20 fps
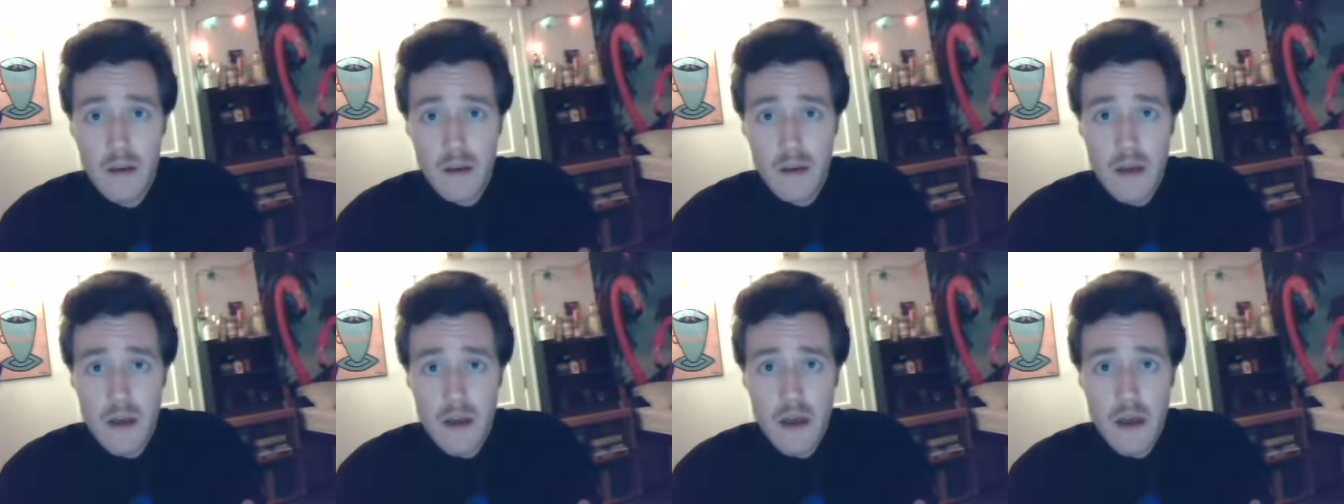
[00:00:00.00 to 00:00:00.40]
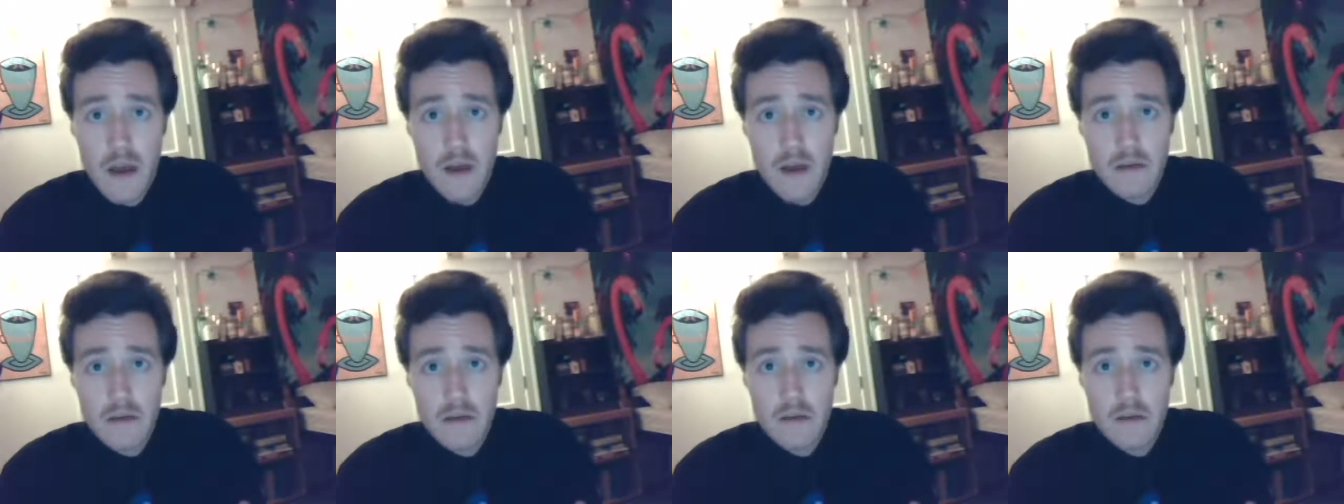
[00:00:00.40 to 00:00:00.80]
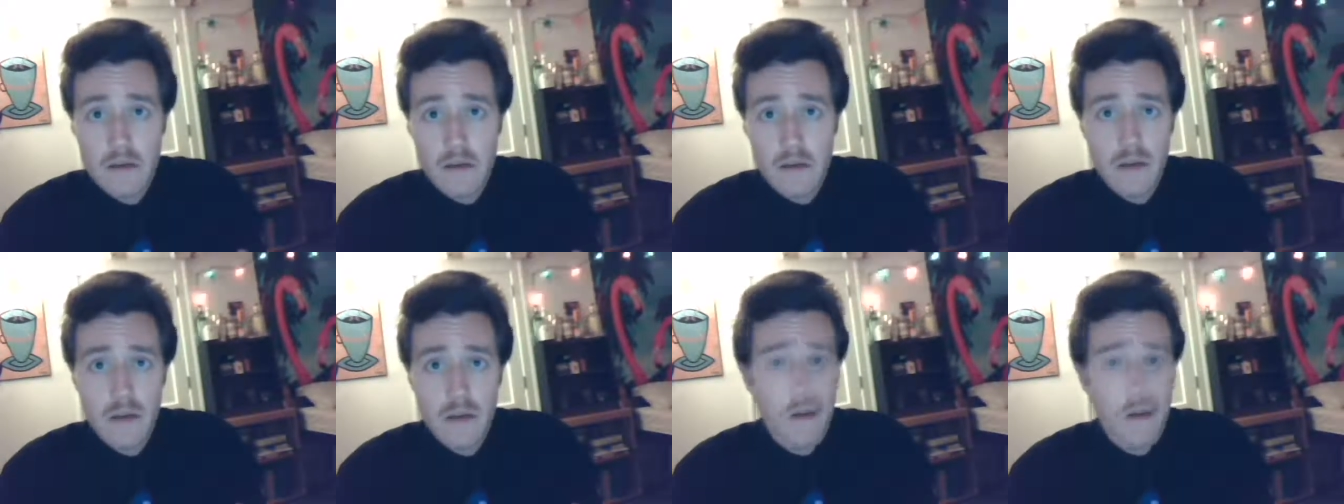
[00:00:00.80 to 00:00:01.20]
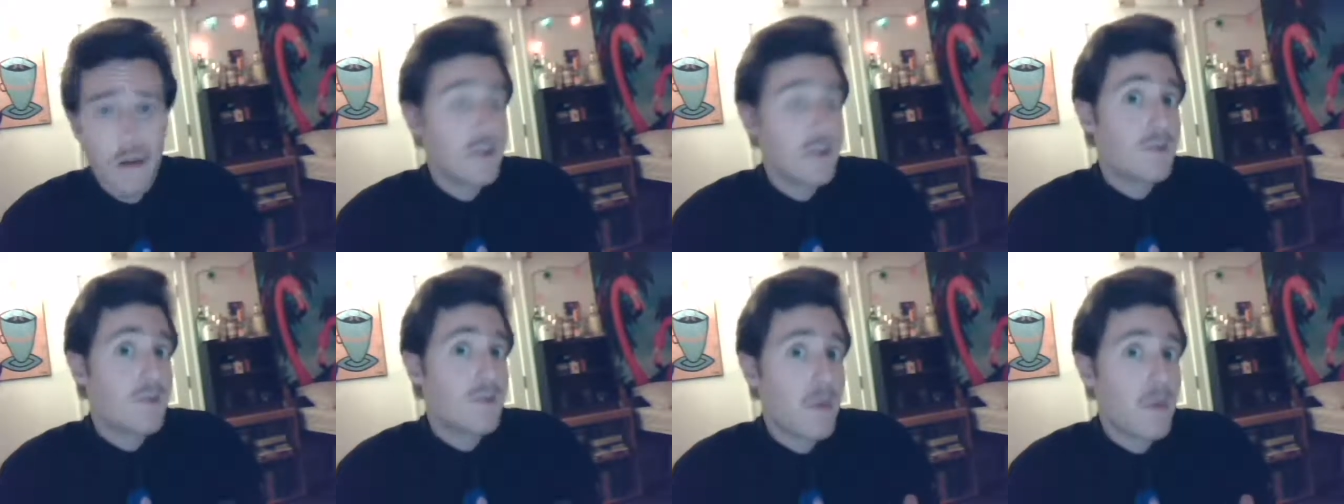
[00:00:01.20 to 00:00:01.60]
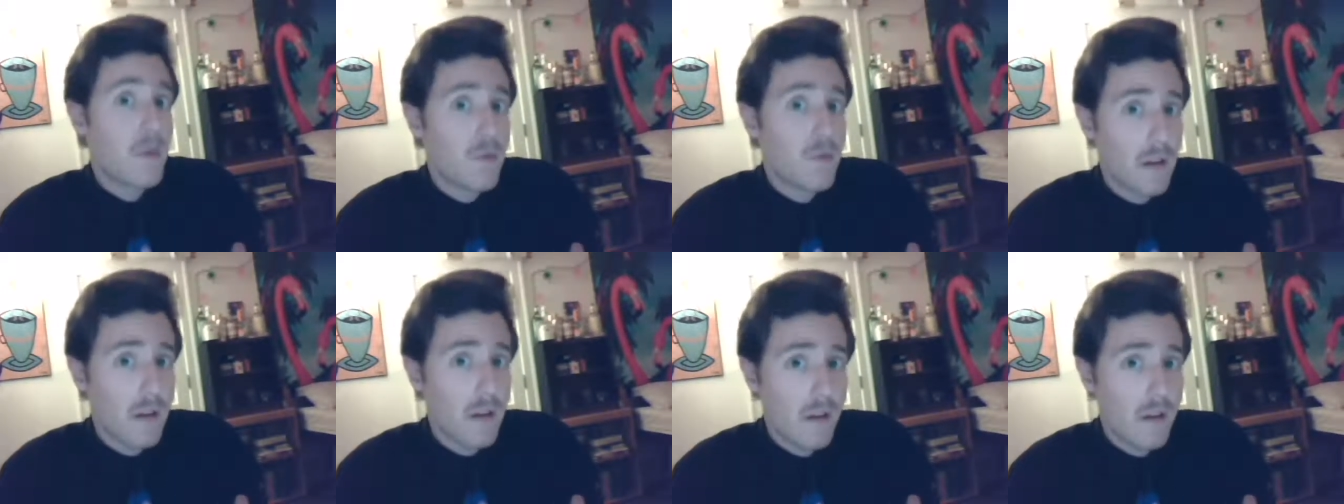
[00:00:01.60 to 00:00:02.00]
and I don't remember
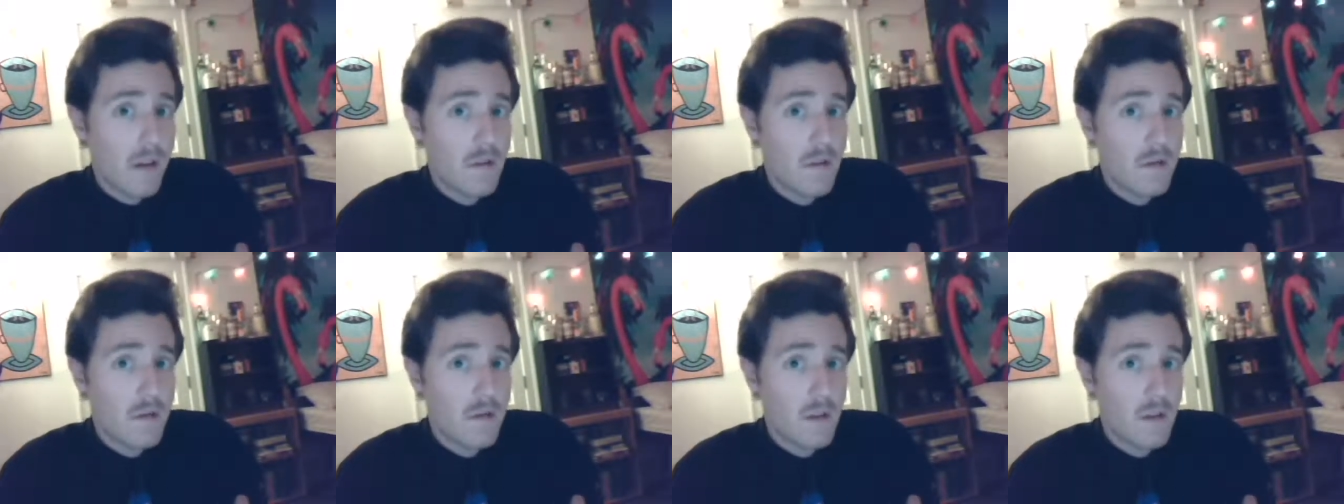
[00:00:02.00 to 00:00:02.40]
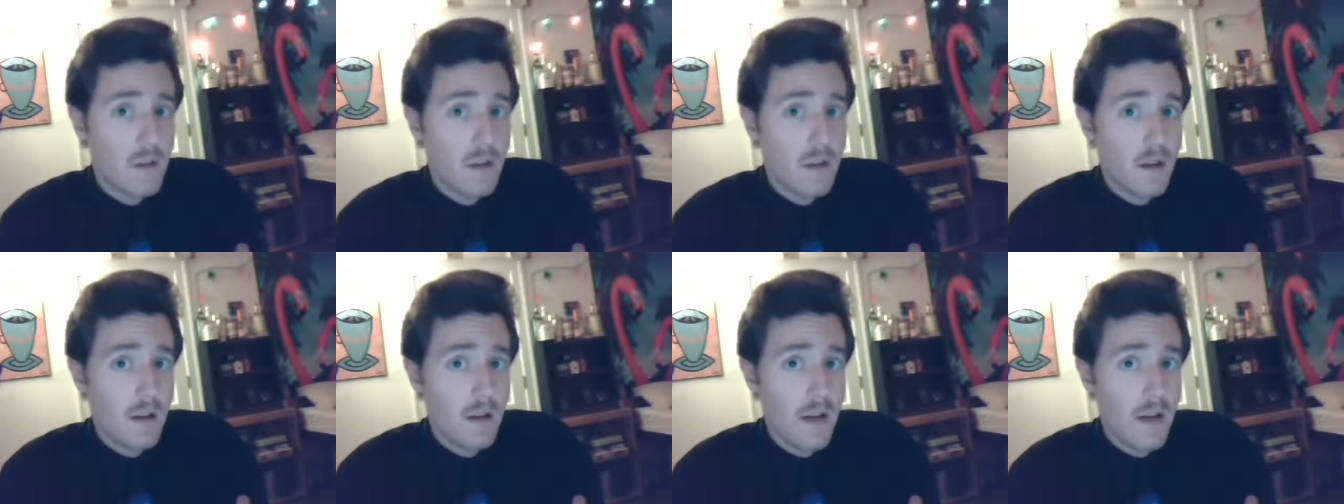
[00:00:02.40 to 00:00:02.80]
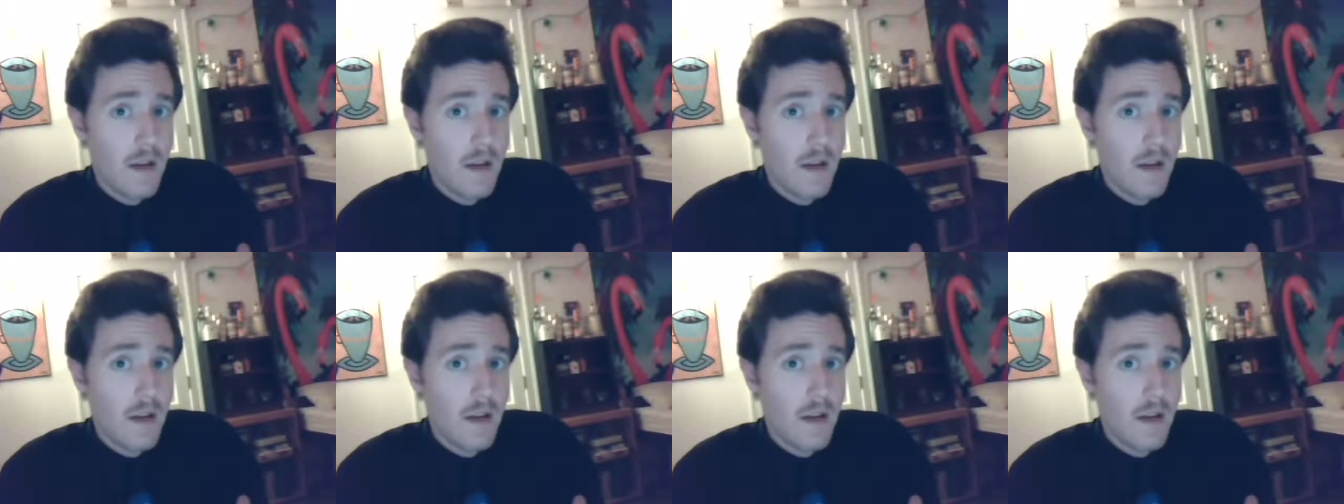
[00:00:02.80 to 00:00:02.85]
what school,